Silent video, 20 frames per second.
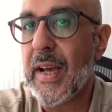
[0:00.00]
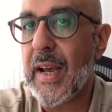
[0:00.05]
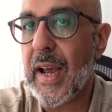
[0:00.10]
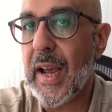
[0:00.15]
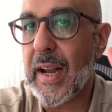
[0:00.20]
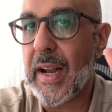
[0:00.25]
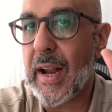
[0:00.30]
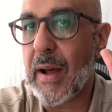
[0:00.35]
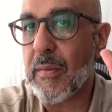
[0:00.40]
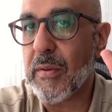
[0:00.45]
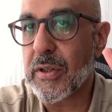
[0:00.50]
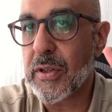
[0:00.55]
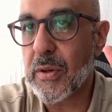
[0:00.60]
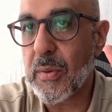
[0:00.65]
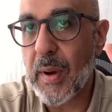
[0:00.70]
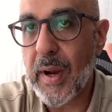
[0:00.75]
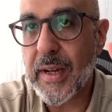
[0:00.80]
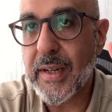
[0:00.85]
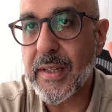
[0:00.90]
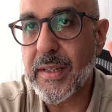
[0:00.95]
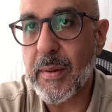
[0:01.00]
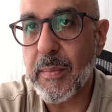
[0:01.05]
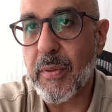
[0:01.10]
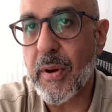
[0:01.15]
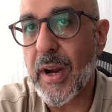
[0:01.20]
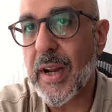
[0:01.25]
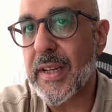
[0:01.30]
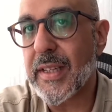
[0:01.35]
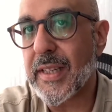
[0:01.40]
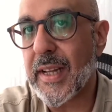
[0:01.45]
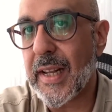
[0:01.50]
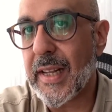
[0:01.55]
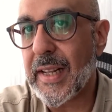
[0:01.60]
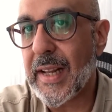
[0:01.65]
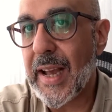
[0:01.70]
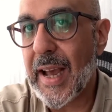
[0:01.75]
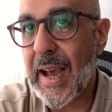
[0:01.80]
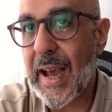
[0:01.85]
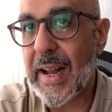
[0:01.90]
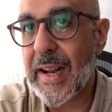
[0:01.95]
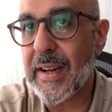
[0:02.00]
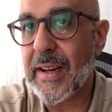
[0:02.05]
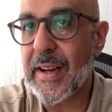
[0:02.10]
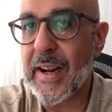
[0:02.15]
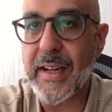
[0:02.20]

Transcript: And I was quite surprised that they had it.